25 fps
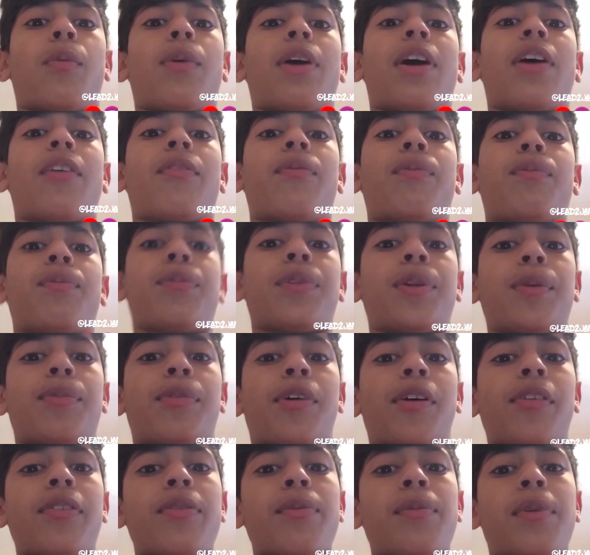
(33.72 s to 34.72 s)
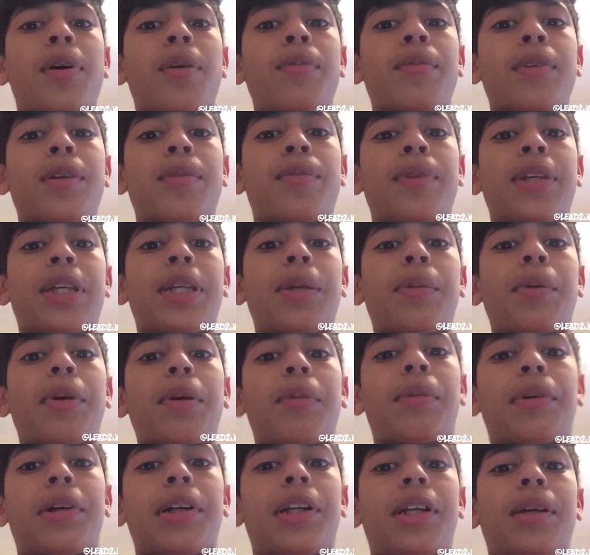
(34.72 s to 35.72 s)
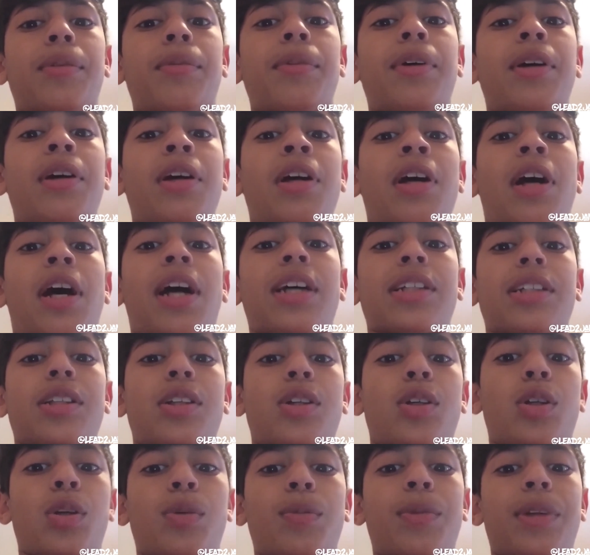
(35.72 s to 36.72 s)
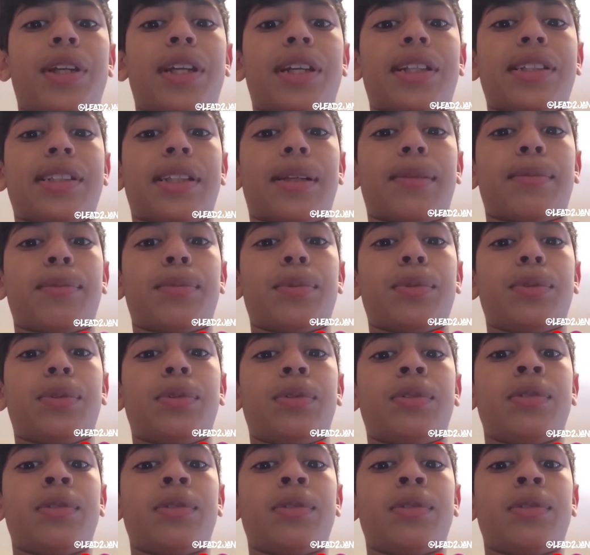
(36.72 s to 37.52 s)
We have the Prophet Muhammad, peace be upon him, as a human example.